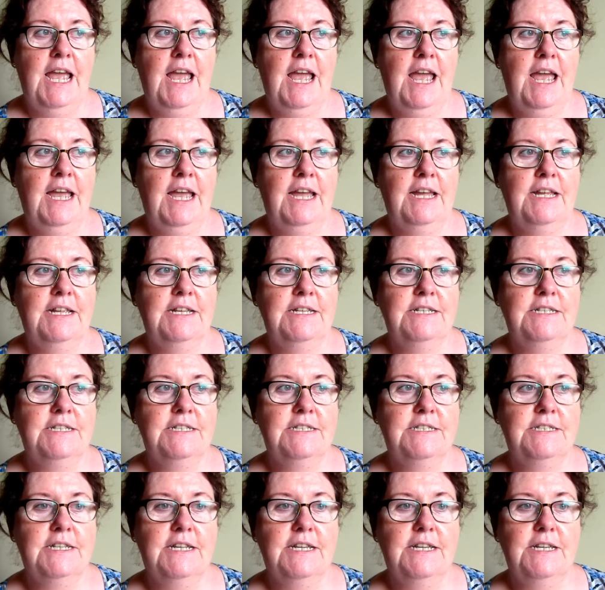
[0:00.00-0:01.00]

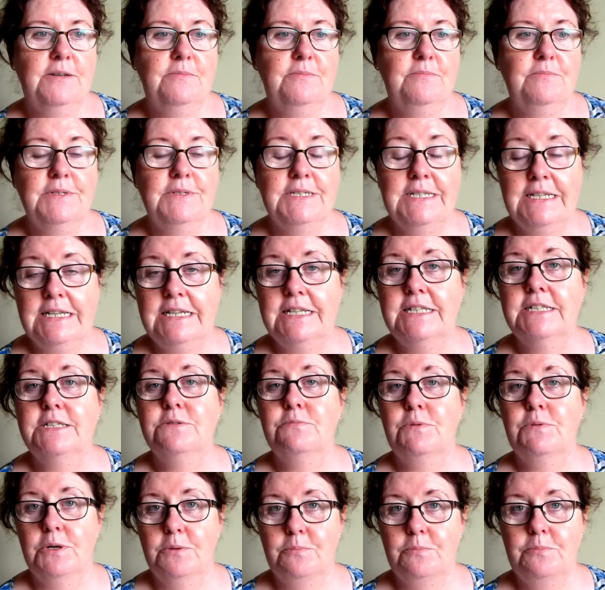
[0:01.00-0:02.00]
and tickets
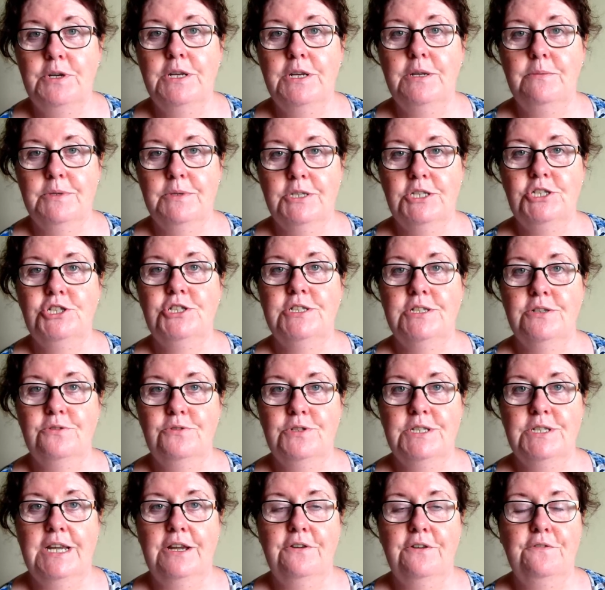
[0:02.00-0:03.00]
were pretty much
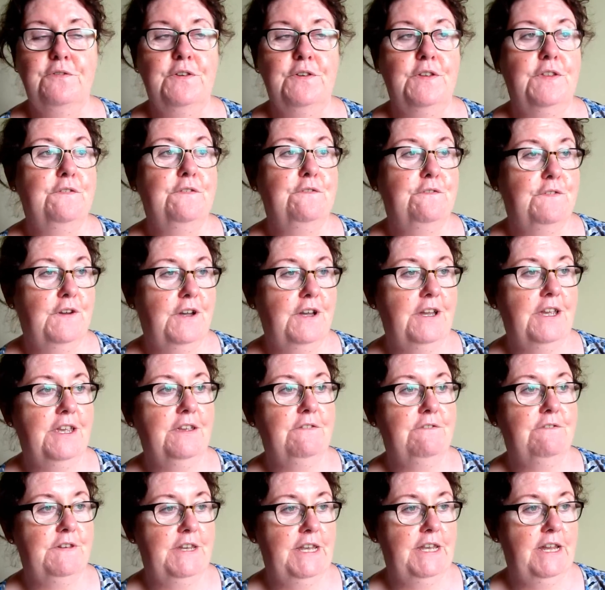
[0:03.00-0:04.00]
sold out for the
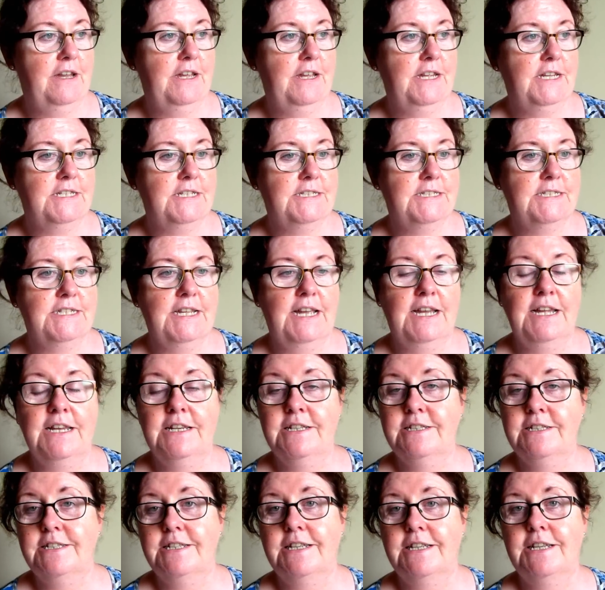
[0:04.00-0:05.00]
five nights,
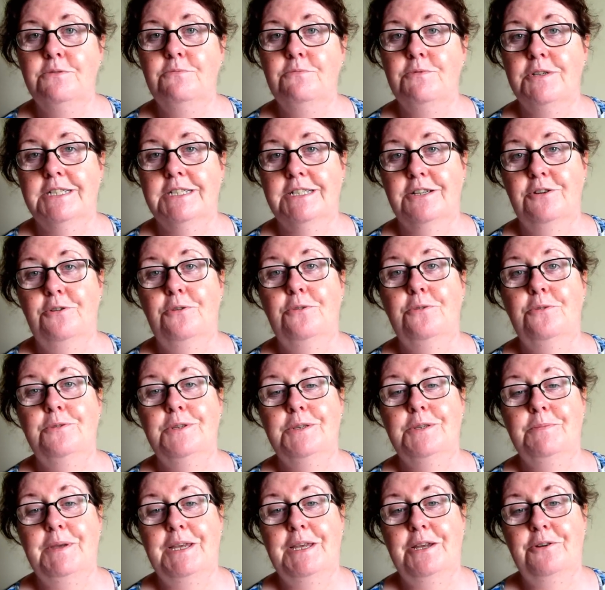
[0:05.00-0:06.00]
and it was going
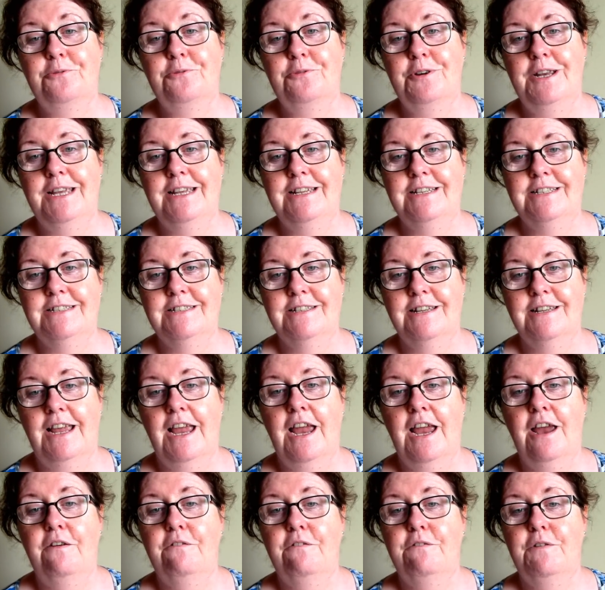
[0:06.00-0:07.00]
to be great.
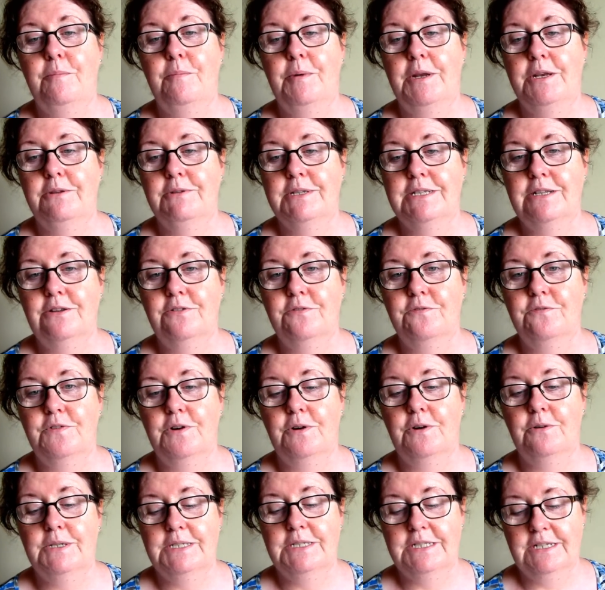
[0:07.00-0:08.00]
Everybody was looking
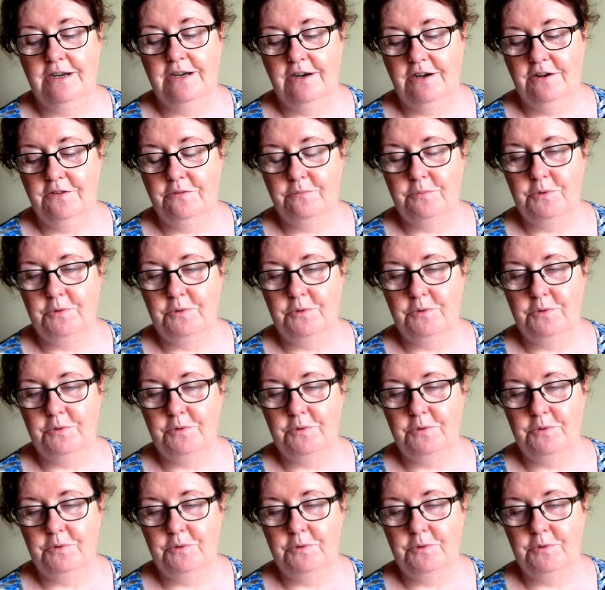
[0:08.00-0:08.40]
forward to Garth